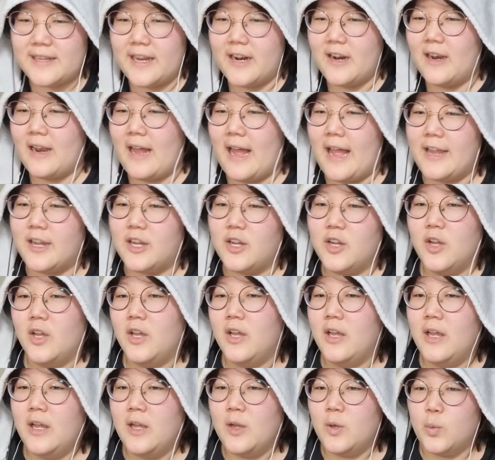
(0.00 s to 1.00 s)
They're like,
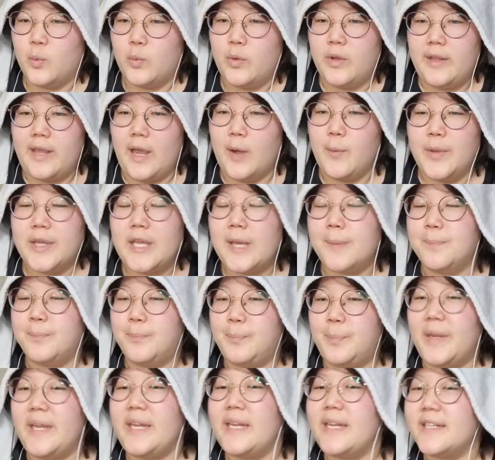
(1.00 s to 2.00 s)
yeah, we can
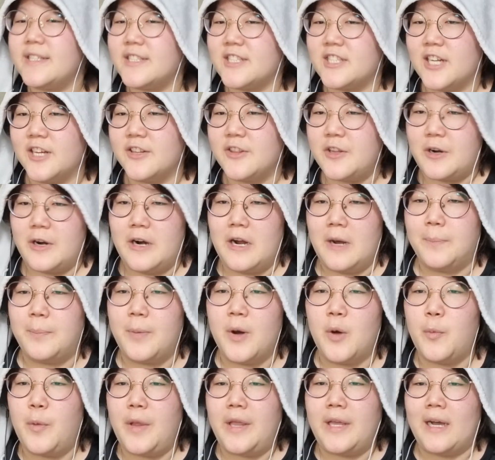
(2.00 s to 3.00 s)
beat each other up,
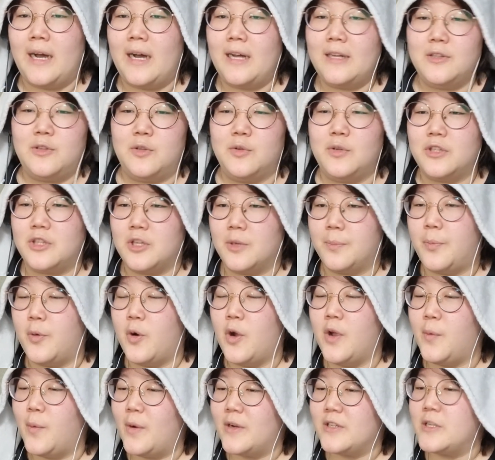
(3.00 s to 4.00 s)
but we can't do it to the
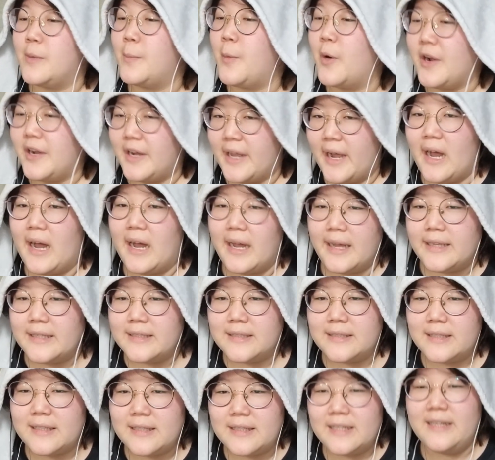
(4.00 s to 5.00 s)
point where someone
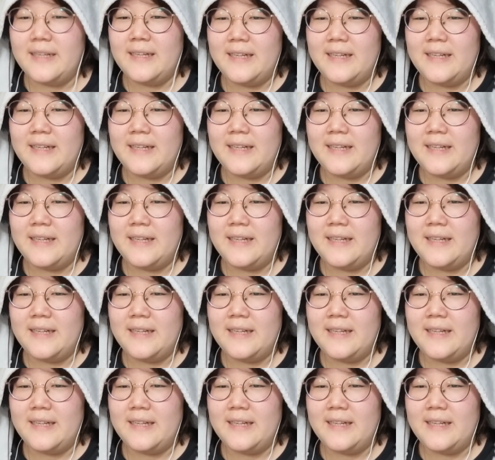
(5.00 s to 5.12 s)
dies.